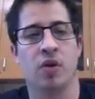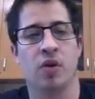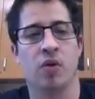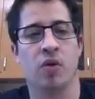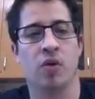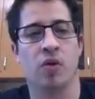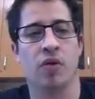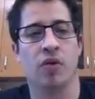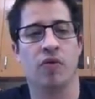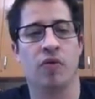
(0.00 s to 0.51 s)

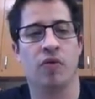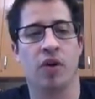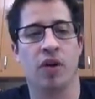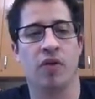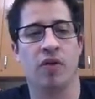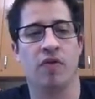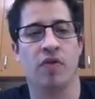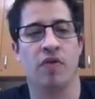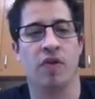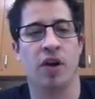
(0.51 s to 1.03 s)
or for
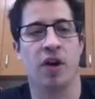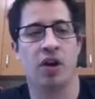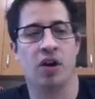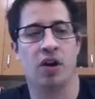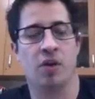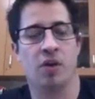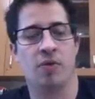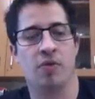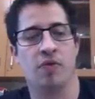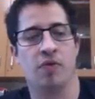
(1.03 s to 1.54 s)
a
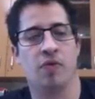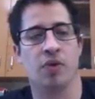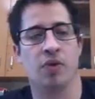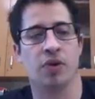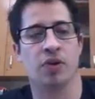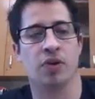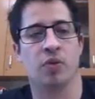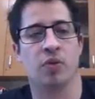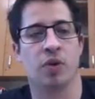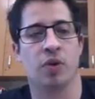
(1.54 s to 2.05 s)
variable
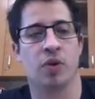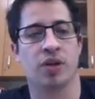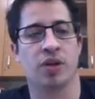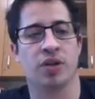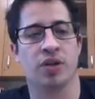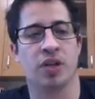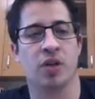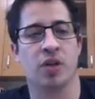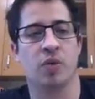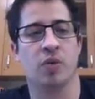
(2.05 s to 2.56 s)
force, work is
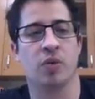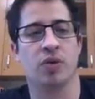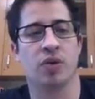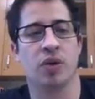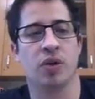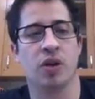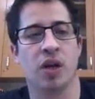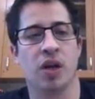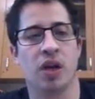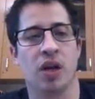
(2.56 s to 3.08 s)
equal to
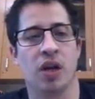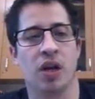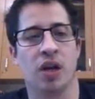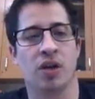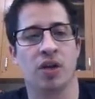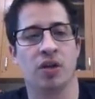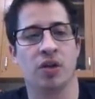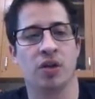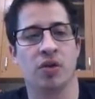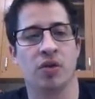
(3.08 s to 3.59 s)
the
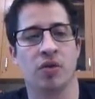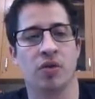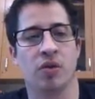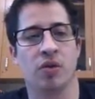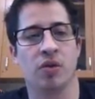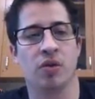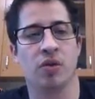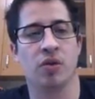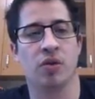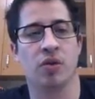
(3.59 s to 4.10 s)

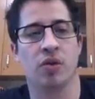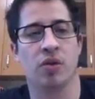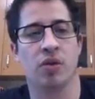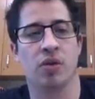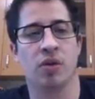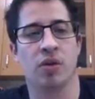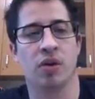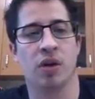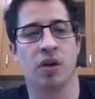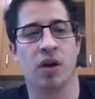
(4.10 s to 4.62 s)
integral
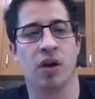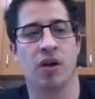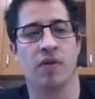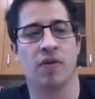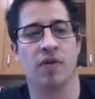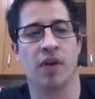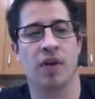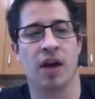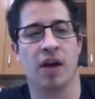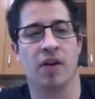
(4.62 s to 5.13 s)
of
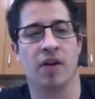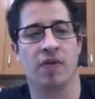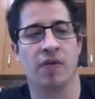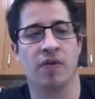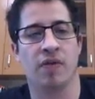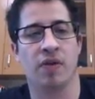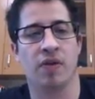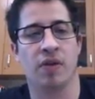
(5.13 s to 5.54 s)
F